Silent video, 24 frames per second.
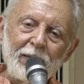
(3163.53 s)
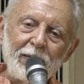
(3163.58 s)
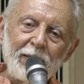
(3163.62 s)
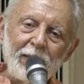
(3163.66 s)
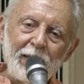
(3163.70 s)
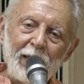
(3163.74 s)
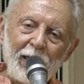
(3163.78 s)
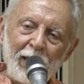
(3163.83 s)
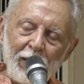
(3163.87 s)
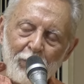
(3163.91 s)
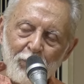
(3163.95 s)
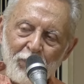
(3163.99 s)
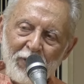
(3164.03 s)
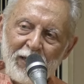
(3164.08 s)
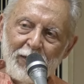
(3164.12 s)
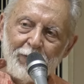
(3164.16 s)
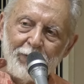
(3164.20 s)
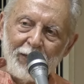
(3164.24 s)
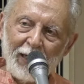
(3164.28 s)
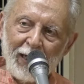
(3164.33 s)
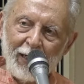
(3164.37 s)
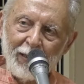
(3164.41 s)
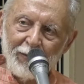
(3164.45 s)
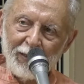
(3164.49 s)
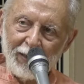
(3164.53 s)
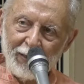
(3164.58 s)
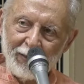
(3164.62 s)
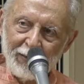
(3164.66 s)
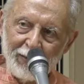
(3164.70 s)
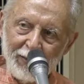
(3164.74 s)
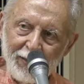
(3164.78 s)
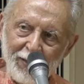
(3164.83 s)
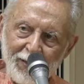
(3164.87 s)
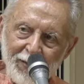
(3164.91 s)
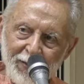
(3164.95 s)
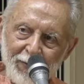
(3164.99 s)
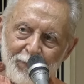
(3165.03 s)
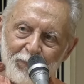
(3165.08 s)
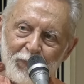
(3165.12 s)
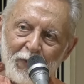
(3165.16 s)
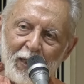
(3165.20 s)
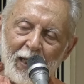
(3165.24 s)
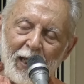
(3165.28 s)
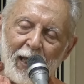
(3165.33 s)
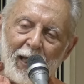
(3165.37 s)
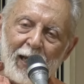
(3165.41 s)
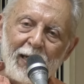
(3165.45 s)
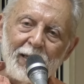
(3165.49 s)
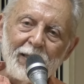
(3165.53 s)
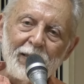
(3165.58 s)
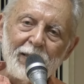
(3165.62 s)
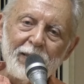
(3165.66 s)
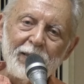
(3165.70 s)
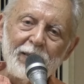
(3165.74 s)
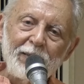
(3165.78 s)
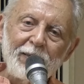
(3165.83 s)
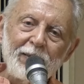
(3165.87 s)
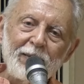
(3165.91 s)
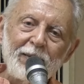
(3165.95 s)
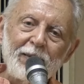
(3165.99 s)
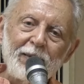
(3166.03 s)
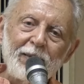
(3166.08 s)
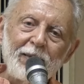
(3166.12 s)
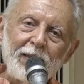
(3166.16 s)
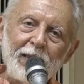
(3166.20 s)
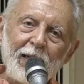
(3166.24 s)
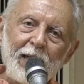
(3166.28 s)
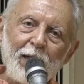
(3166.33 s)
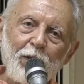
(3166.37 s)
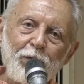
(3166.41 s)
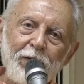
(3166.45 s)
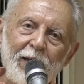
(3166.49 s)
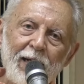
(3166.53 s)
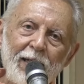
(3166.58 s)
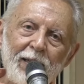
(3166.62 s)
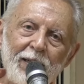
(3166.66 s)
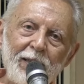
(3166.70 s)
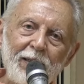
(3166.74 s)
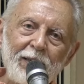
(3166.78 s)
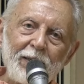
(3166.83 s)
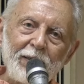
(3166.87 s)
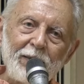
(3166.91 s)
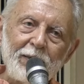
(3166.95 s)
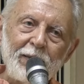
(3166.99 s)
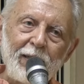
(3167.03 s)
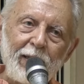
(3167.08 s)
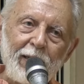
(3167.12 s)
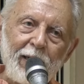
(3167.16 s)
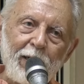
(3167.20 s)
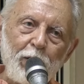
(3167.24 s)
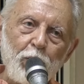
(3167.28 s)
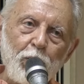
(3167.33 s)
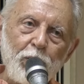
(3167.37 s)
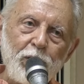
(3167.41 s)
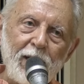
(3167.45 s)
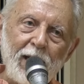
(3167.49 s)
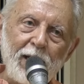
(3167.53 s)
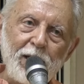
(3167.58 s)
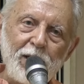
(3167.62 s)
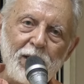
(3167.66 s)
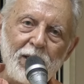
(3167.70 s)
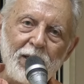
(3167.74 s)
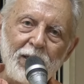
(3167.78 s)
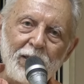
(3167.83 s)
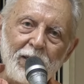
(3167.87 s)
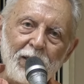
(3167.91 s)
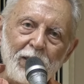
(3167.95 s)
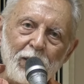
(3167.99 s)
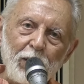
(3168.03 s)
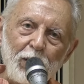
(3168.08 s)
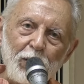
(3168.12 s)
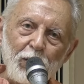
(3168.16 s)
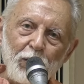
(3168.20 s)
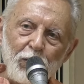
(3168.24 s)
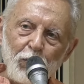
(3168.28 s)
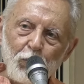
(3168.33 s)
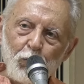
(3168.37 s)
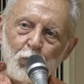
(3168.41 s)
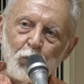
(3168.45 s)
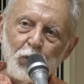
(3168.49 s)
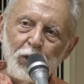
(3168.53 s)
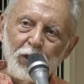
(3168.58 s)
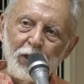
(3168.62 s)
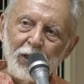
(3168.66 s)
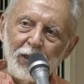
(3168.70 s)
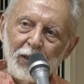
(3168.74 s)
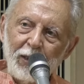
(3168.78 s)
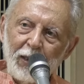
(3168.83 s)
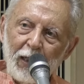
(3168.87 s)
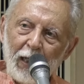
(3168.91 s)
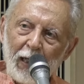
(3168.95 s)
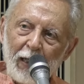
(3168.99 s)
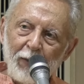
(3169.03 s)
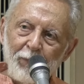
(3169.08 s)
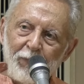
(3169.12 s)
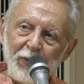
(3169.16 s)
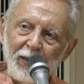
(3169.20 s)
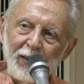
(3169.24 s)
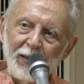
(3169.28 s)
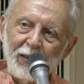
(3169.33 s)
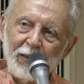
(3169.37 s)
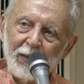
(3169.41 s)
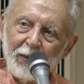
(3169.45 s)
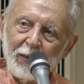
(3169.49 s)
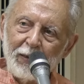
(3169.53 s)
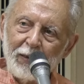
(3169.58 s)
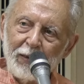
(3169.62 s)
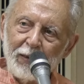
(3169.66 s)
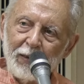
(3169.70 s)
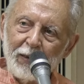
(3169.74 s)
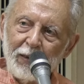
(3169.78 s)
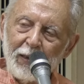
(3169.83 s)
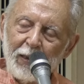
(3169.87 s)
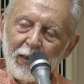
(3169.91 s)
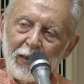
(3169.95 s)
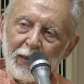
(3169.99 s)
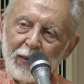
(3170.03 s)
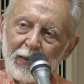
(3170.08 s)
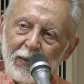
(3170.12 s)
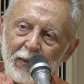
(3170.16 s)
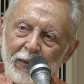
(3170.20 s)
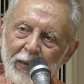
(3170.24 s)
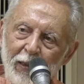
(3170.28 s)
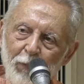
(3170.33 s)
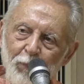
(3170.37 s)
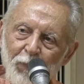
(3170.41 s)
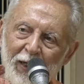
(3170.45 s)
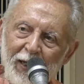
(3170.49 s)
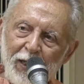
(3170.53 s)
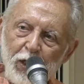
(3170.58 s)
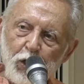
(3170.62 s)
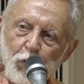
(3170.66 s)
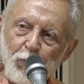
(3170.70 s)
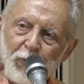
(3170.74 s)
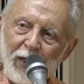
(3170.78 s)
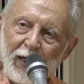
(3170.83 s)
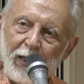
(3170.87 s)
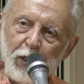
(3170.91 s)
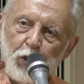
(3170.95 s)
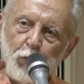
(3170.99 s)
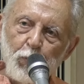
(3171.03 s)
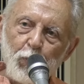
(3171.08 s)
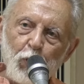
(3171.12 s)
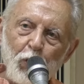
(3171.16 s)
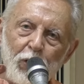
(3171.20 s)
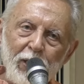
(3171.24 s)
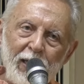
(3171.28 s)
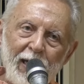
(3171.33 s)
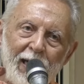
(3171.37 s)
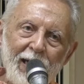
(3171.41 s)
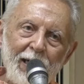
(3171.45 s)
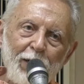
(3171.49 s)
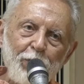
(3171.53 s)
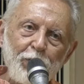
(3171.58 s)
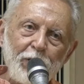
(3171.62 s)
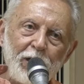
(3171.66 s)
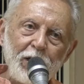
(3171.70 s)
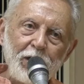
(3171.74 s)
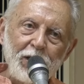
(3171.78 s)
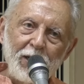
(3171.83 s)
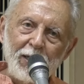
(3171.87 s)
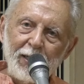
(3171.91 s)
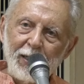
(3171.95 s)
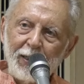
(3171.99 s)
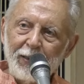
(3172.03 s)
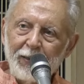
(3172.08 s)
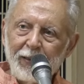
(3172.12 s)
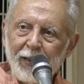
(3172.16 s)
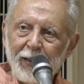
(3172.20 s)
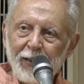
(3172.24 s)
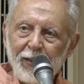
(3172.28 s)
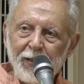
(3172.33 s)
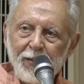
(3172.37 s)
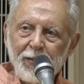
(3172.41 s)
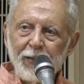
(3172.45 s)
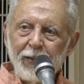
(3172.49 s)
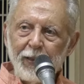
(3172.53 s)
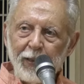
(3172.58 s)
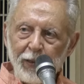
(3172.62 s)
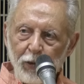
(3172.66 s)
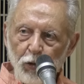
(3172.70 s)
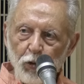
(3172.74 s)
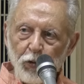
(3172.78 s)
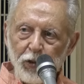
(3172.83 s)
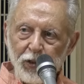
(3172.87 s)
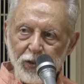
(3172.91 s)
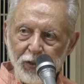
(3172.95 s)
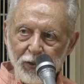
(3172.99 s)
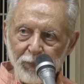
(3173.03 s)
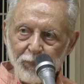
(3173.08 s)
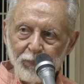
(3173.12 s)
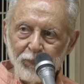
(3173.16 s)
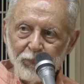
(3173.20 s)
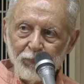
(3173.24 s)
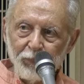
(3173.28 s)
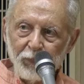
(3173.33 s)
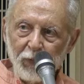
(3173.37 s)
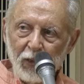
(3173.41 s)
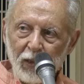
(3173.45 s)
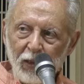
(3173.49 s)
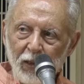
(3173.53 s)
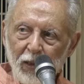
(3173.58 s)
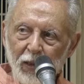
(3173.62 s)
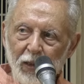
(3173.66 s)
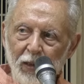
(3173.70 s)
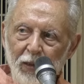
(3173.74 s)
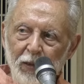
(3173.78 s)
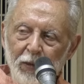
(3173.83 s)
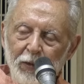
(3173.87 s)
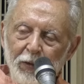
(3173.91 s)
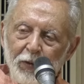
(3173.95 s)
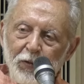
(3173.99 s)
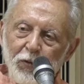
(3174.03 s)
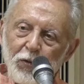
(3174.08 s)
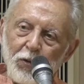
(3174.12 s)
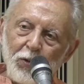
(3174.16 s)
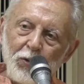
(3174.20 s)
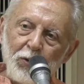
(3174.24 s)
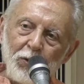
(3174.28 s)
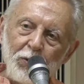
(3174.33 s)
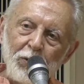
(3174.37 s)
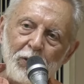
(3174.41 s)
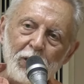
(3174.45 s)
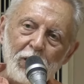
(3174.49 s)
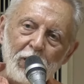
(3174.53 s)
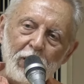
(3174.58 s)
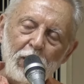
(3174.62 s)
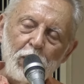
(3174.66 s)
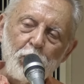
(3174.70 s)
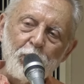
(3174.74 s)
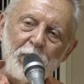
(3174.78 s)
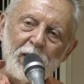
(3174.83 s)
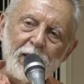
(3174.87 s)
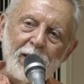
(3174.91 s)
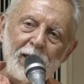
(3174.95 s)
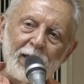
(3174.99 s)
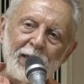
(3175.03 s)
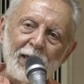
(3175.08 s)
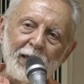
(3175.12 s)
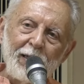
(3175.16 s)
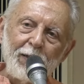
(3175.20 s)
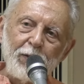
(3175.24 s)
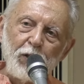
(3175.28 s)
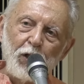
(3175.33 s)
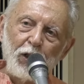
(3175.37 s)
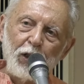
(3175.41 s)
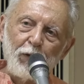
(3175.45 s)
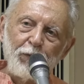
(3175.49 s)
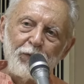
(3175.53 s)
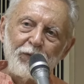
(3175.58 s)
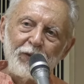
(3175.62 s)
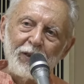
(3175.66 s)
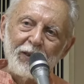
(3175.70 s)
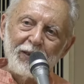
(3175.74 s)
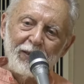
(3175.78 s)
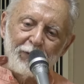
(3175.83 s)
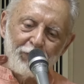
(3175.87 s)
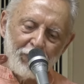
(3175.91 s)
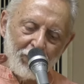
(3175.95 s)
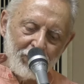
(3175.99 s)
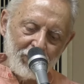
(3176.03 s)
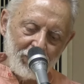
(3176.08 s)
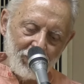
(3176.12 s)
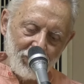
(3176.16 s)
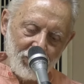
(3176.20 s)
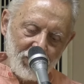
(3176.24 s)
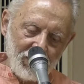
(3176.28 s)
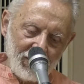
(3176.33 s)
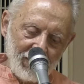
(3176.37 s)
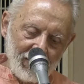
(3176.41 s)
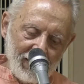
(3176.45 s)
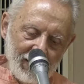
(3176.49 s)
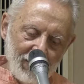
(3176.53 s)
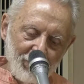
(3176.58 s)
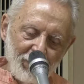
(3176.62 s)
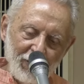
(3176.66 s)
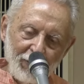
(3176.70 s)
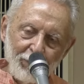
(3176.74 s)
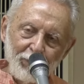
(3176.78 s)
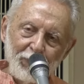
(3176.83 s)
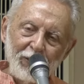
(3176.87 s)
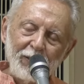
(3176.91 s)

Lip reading: me and others. And in fact, the ego sense would have been replaced by its more deadly version, and that is egoism. So it's basically sort of, if I were to sum up,